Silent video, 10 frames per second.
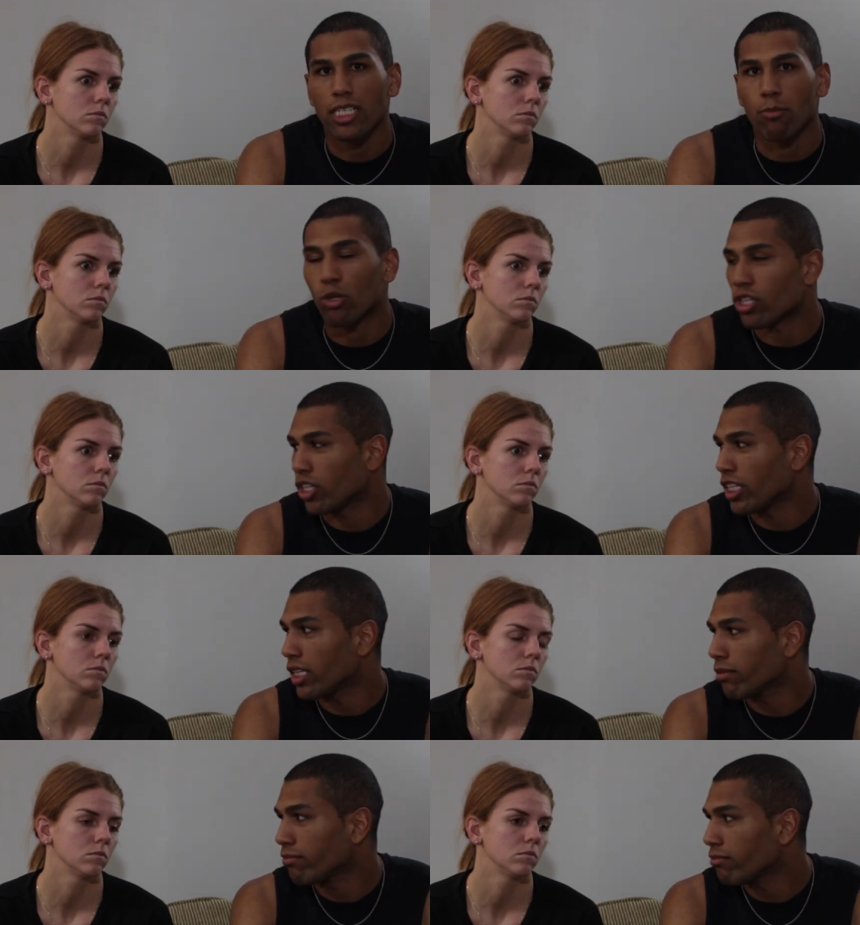
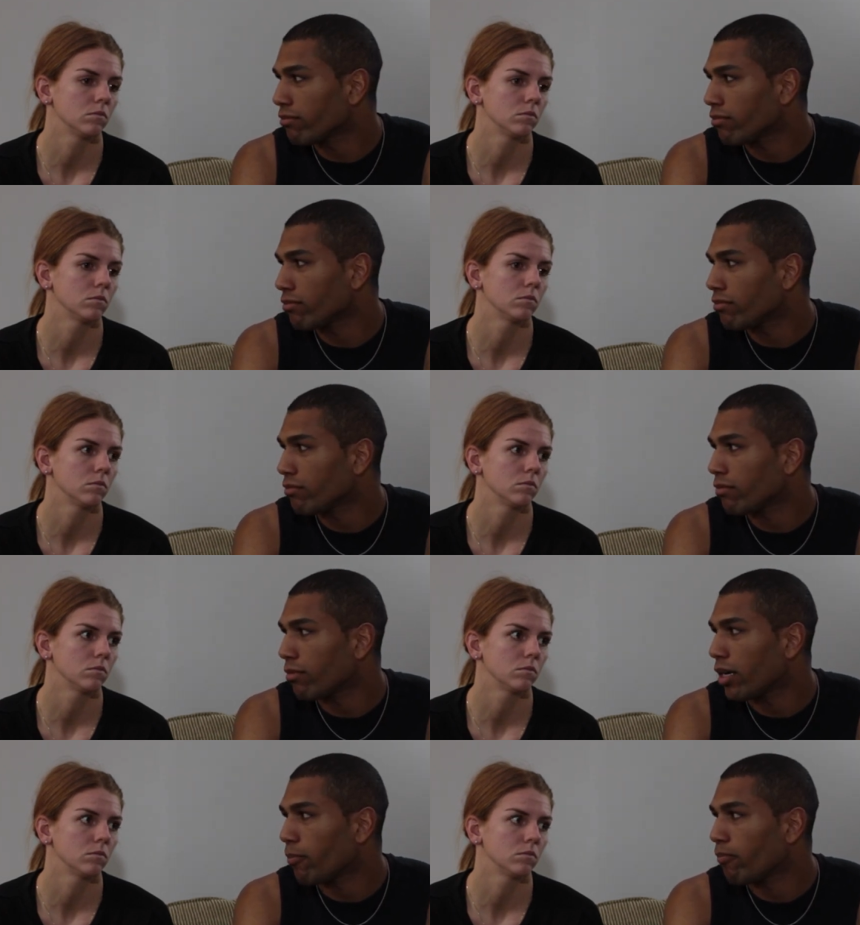Speaker 1: emotionally
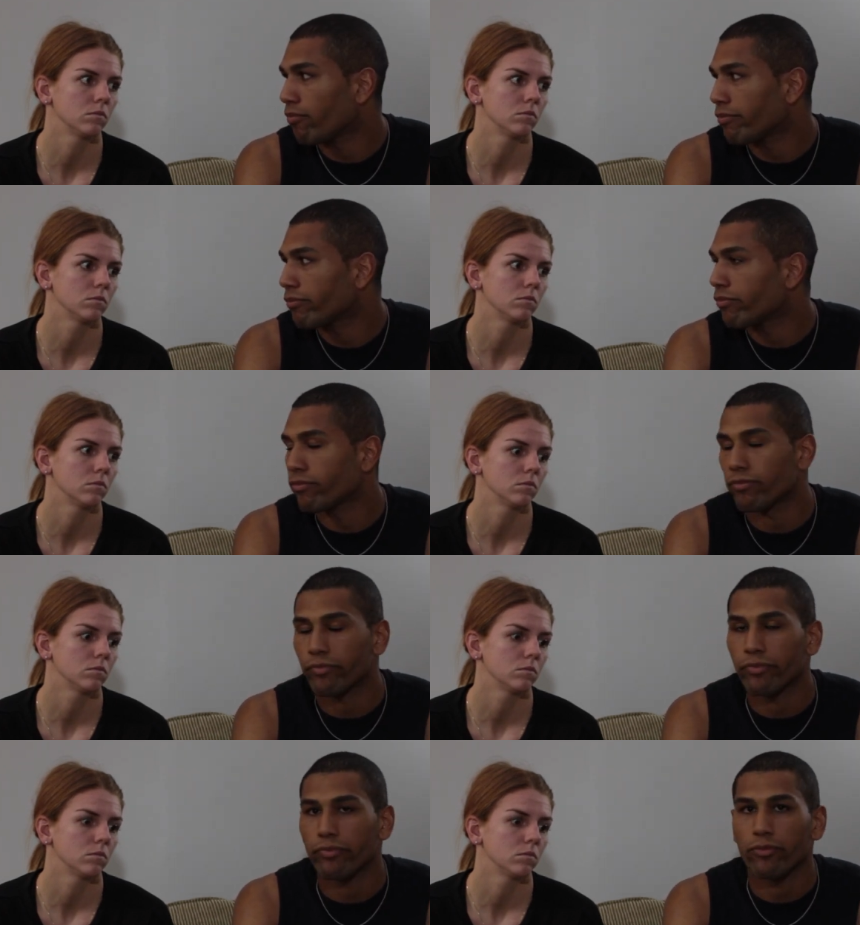but
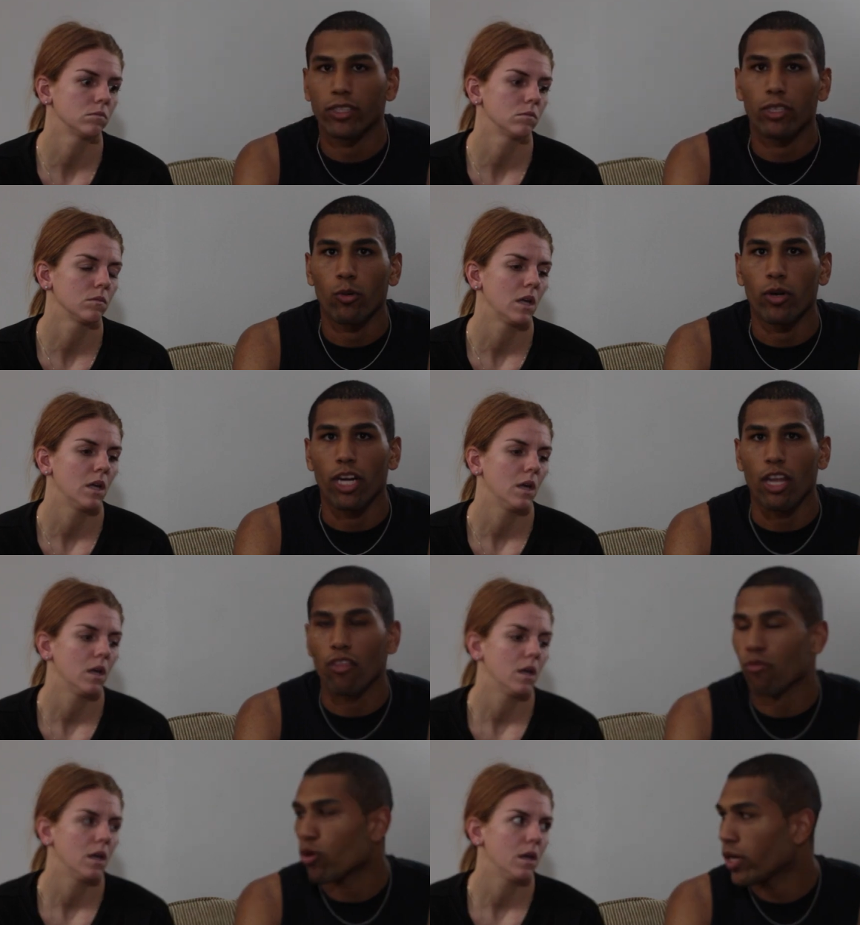we
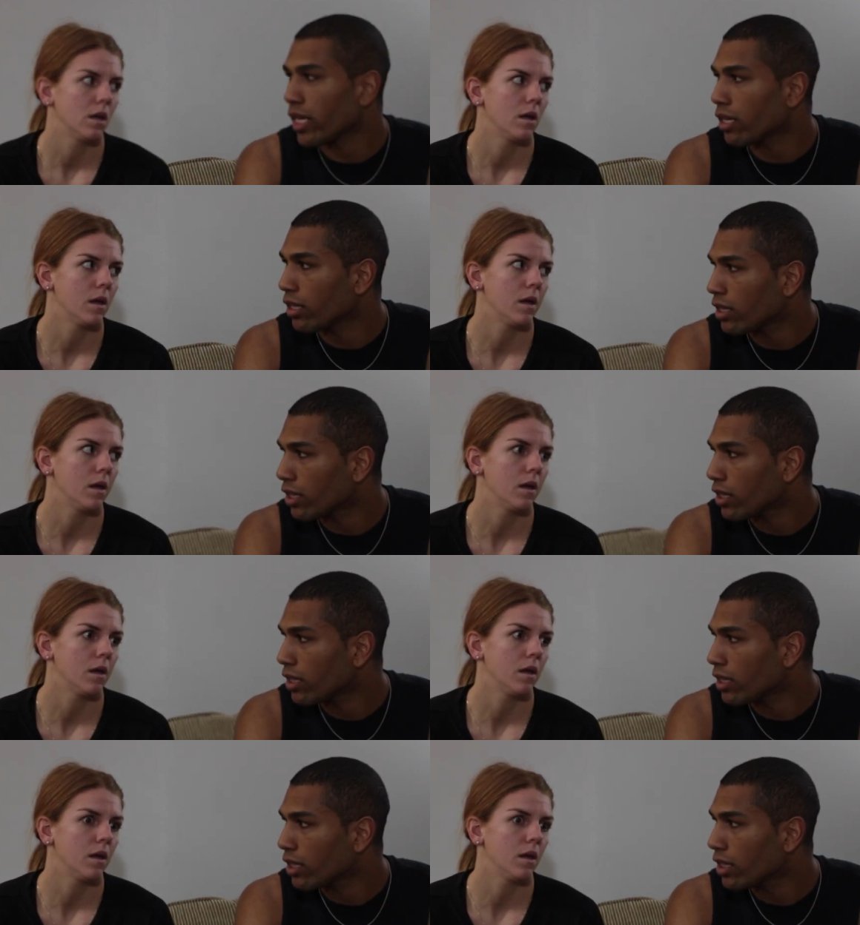got through it
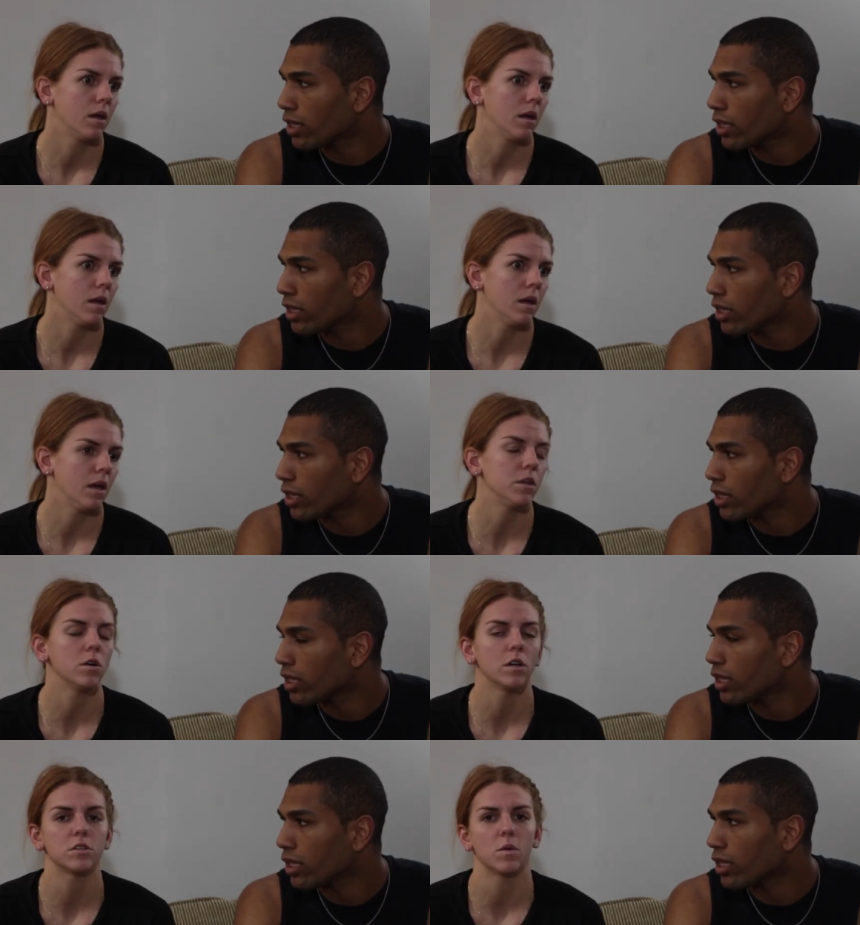
Speaker 2: and
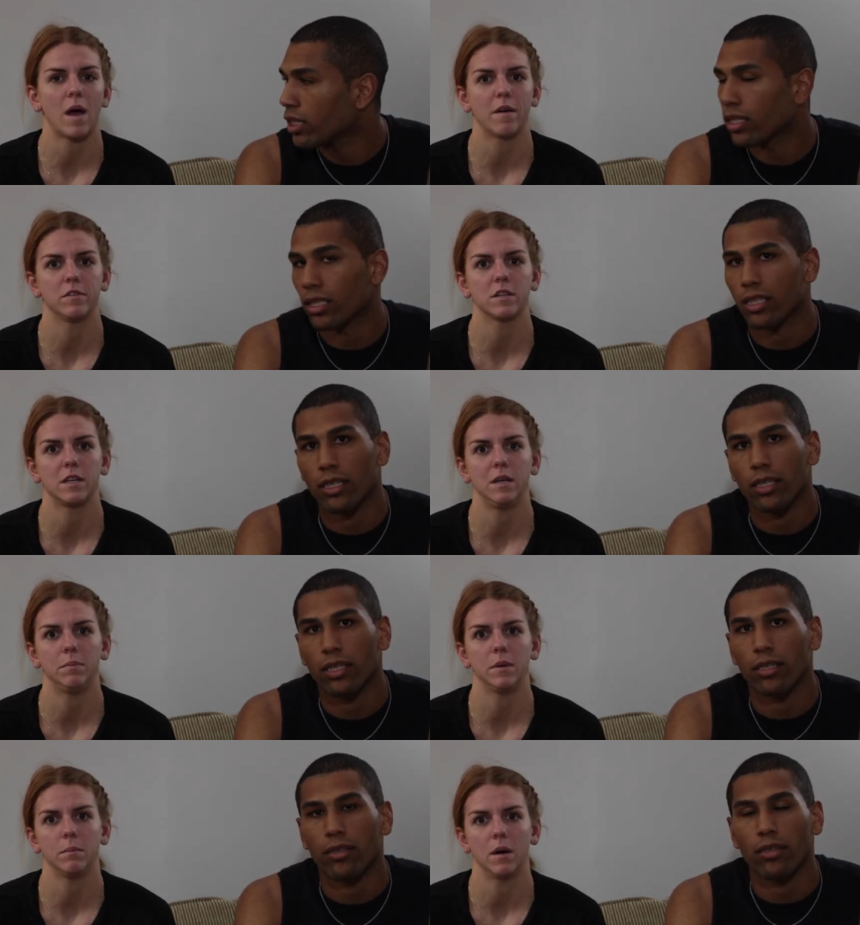you also have to
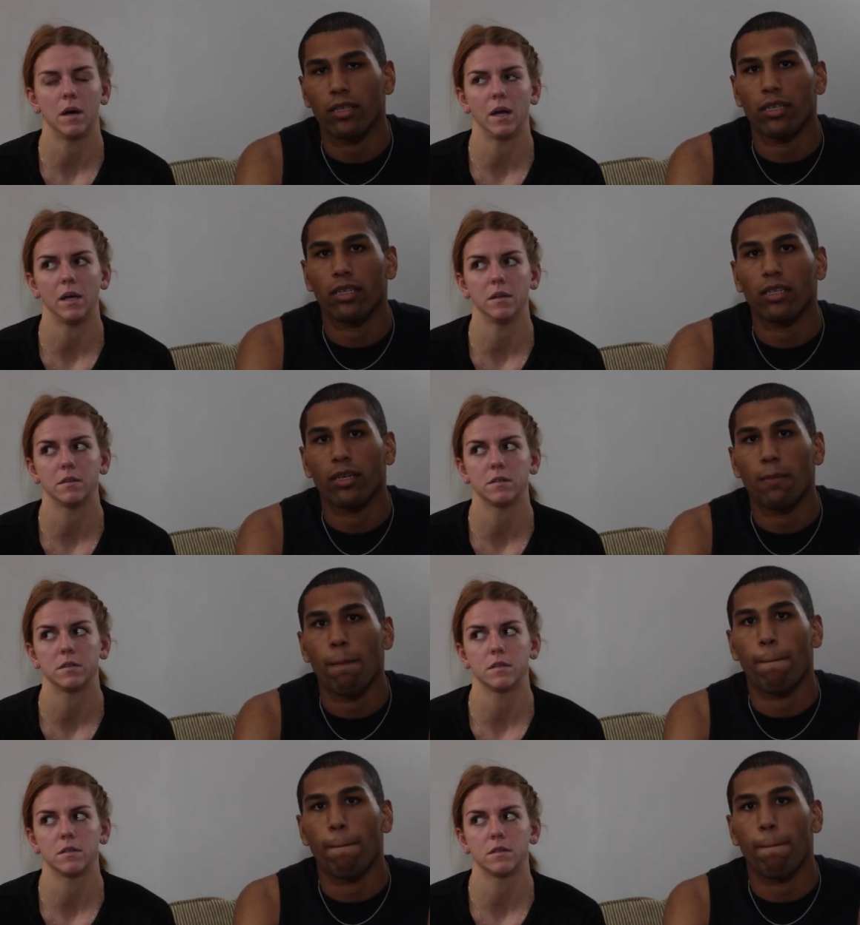keep in mind